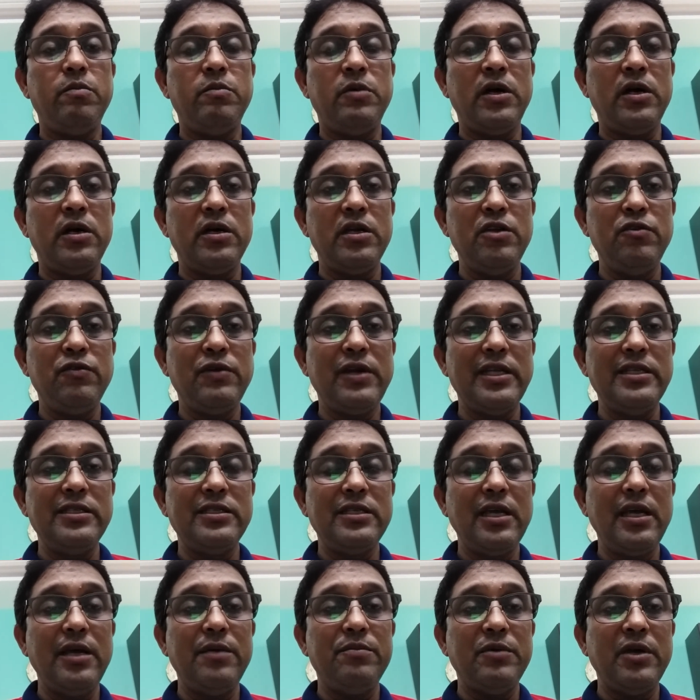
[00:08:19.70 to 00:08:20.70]
you can
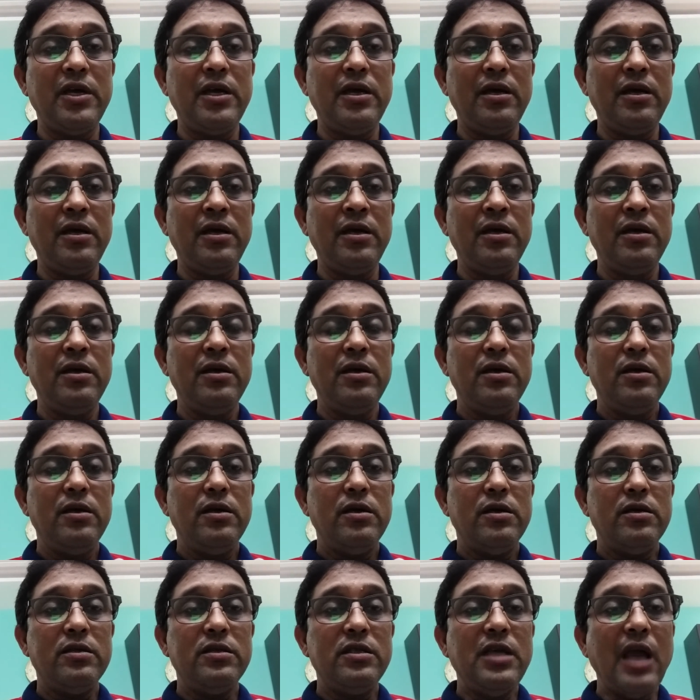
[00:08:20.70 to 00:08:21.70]
say
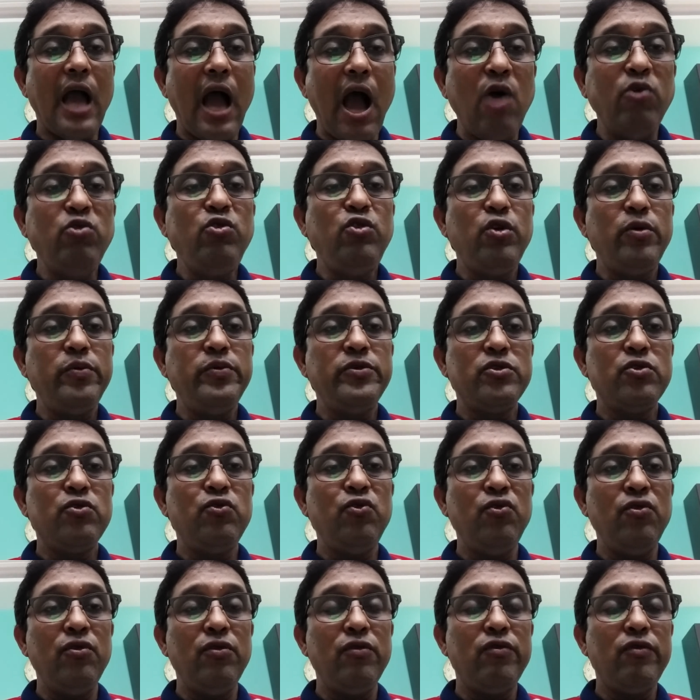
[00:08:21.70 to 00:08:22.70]
the out of
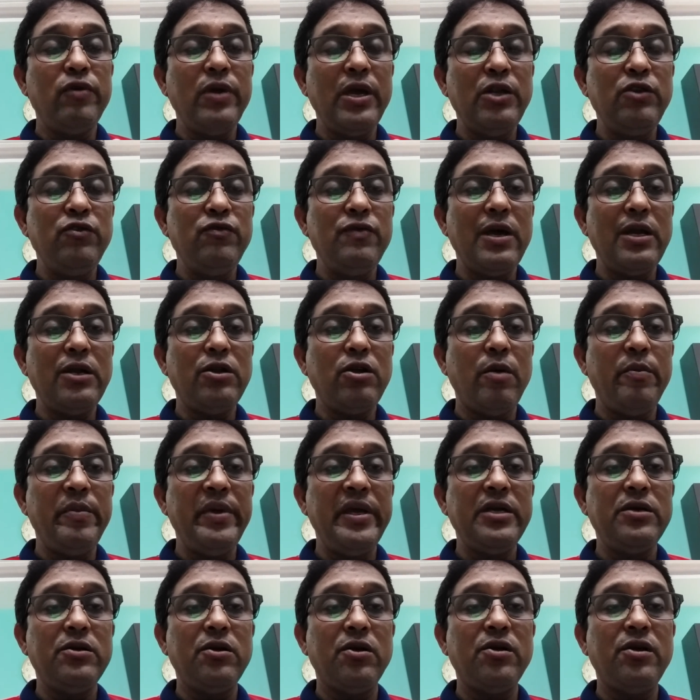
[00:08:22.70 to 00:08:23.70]
school, when we are
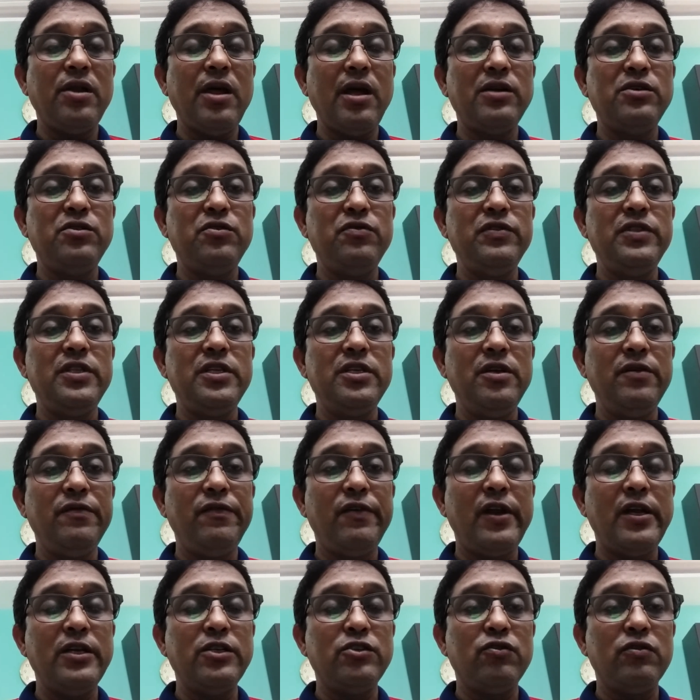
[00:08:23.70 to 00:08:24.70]
coming in contact with
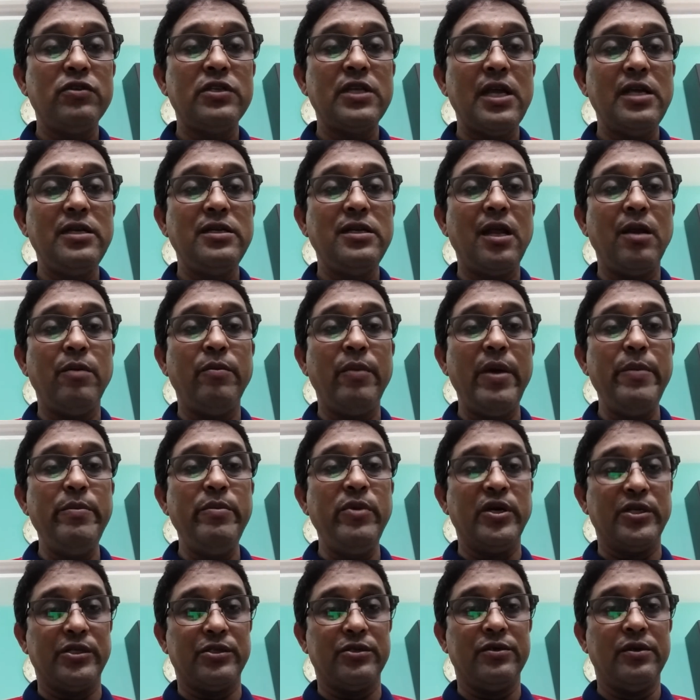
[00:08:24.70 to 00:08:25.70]
different societal
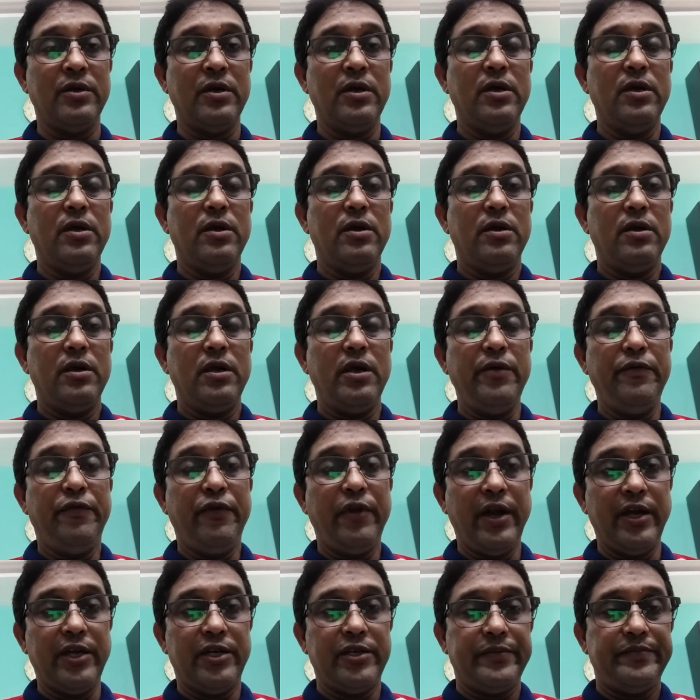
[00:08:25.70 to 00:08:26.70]
members,
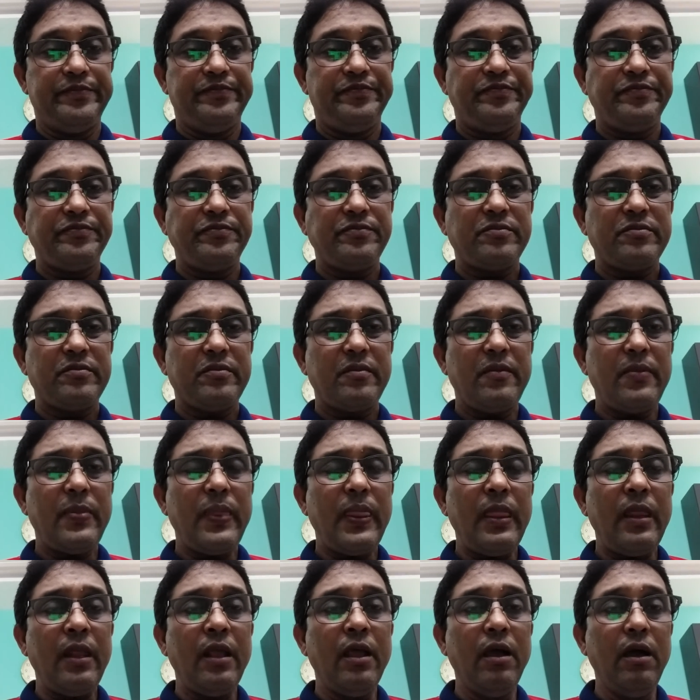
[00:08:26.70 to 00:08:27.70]
different
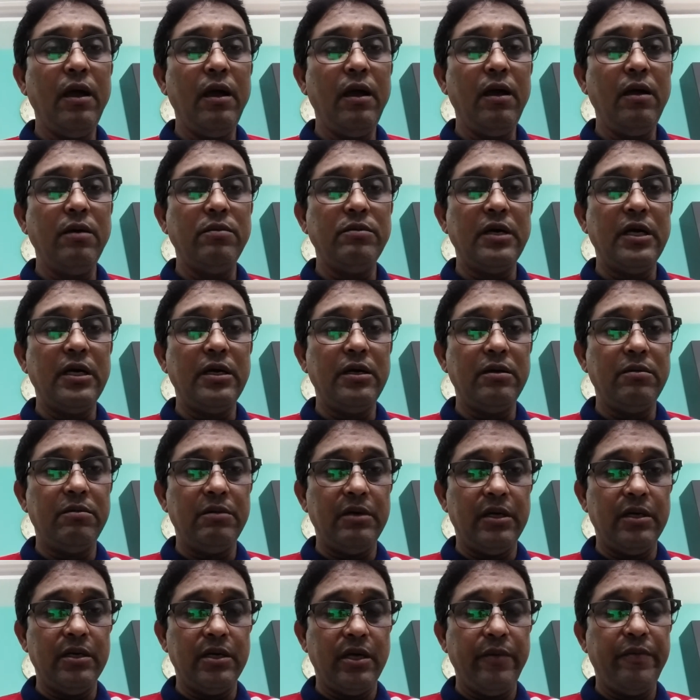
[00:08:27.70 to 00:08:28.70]

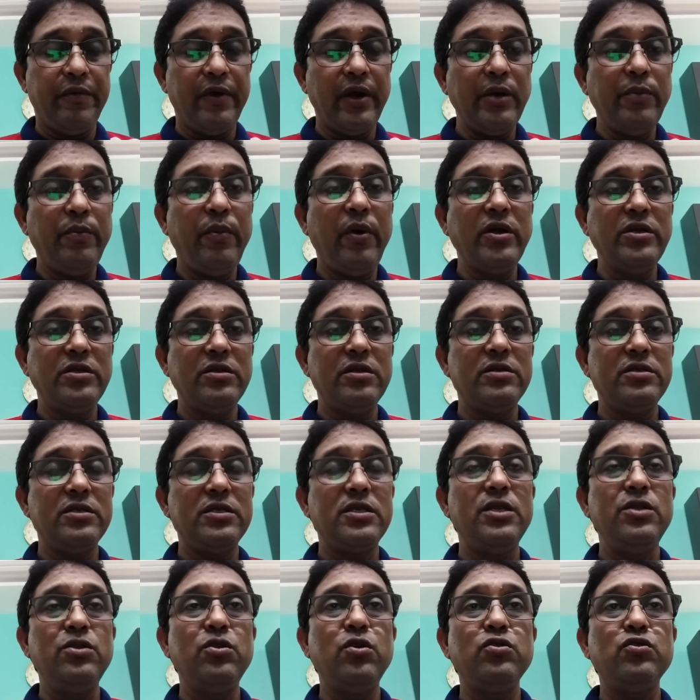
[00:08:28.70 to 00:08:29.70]
different
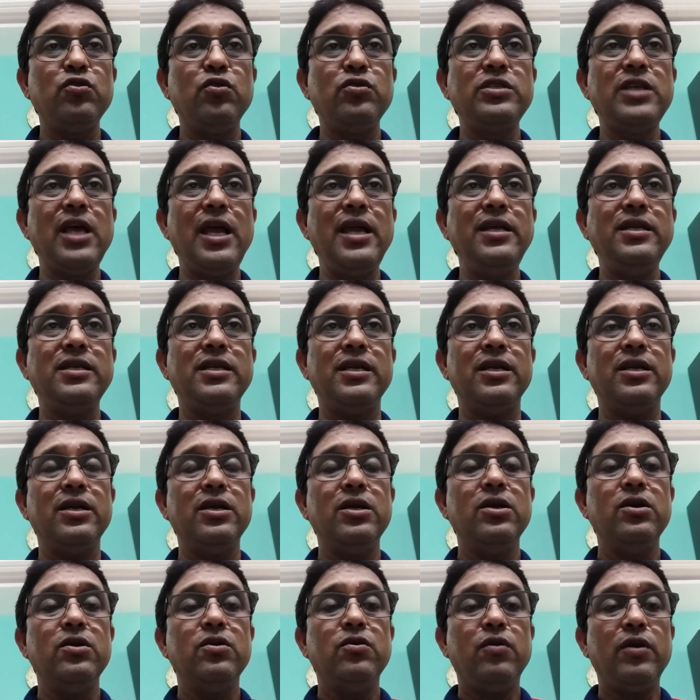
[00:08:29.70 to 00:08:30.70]
persons in the society.
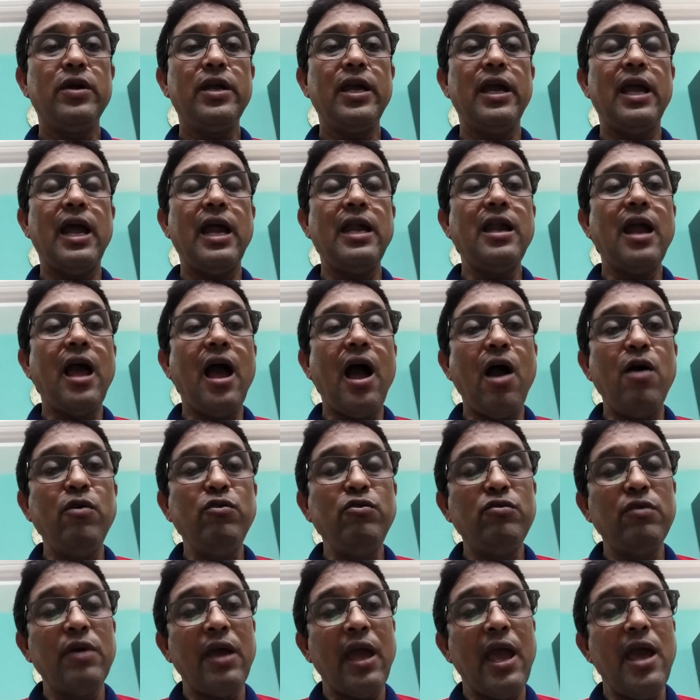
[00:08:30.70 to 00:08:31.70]
Okay, and how
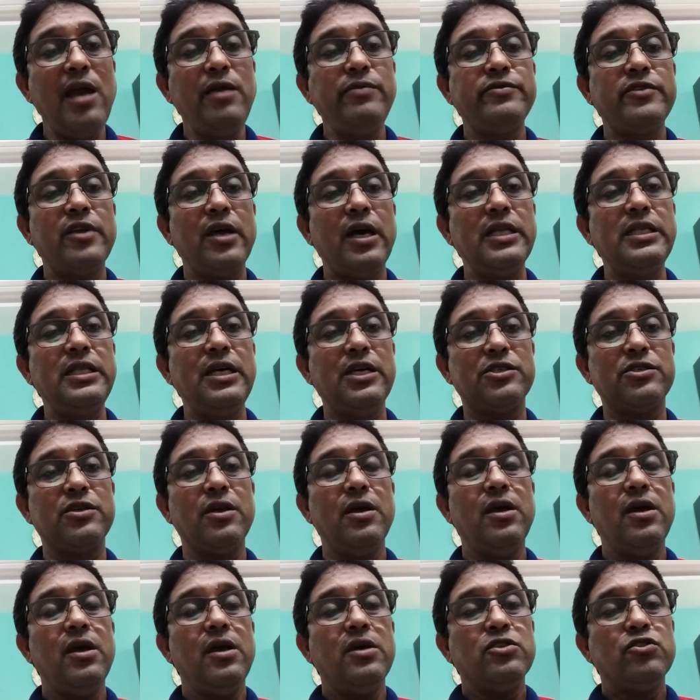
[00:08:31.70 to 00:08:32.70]
to help others.
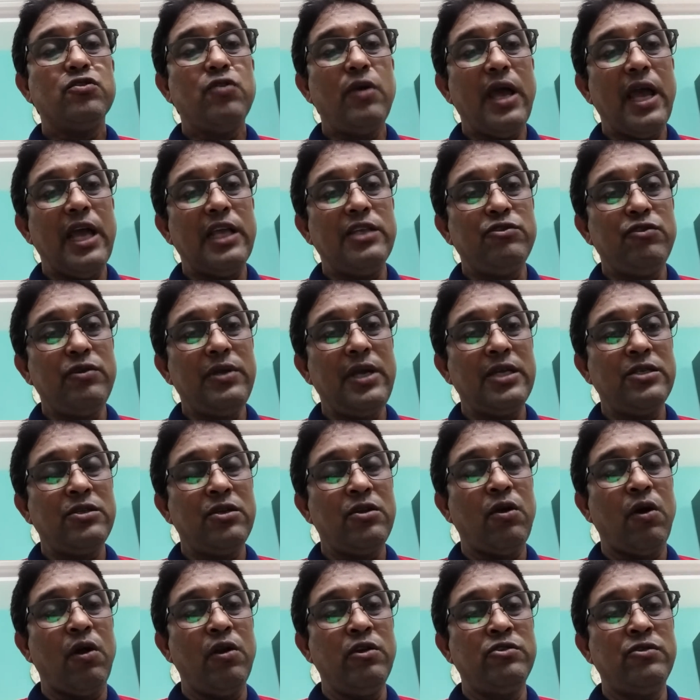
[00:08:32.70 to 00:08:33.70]
So
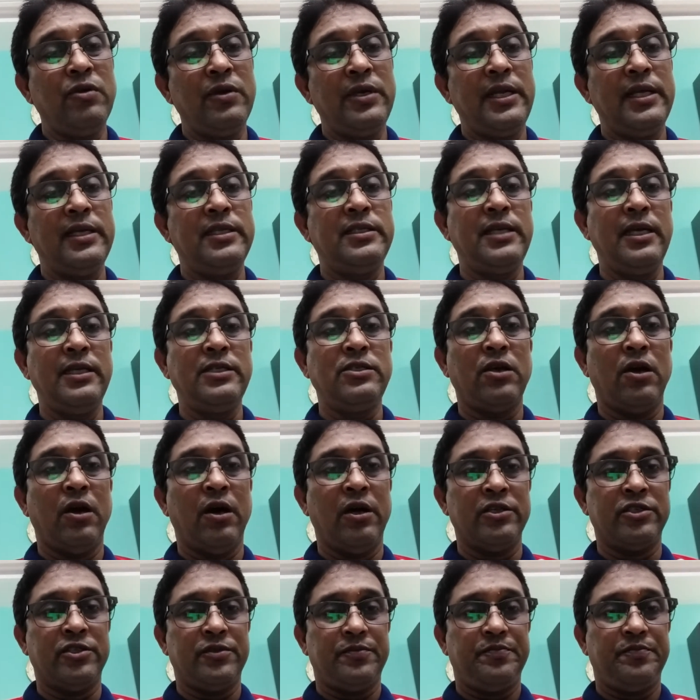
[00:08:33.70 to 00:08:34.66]
education also teaches us